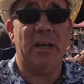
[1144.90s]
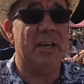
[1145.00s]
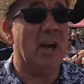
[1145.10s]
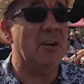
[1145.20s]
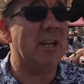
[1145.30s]
and
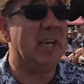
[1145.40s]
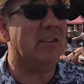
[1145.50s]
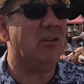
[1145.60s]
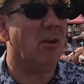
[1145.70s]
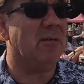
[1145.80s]
it only
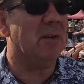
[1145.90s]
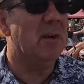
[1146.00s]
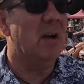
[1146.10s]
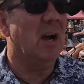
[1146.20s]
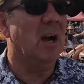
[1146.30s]
kicked off
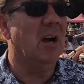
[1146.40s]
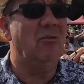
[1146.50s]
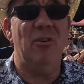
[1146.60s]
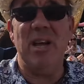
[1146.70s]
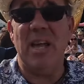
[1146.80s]
uh,
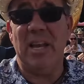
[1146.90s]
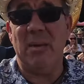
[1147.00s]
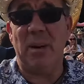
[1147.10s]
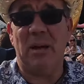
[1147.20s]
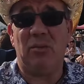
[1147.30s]
really
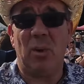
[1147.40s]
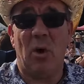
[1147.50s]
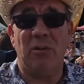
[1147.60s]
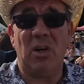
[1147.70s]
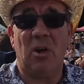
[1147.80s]
about
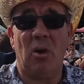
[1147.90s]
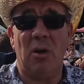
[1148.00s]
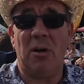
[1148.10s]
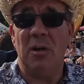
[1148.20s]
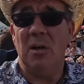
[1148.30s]
12 o'clock.